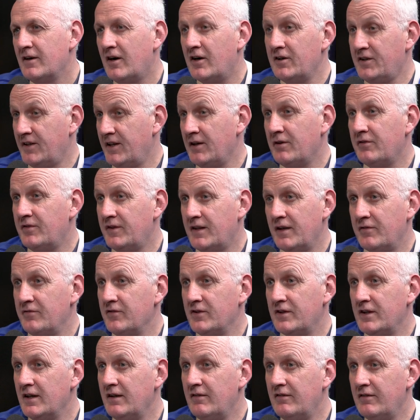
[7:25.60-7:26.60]
I'd settle for
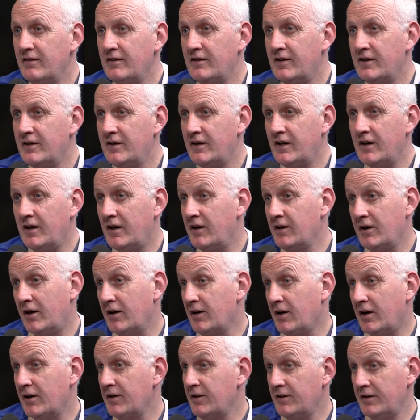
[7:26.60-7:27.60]
17th.
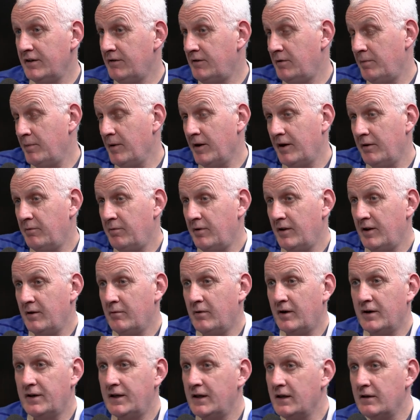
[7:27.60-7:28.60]
I to be honest with you,
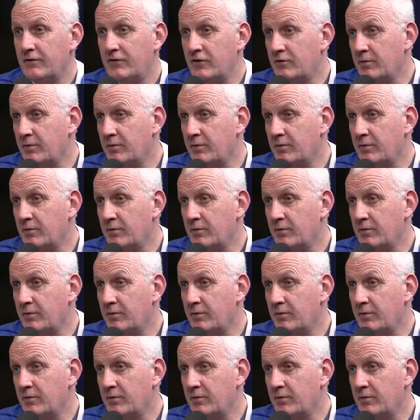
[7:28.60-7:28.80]
I'd settle for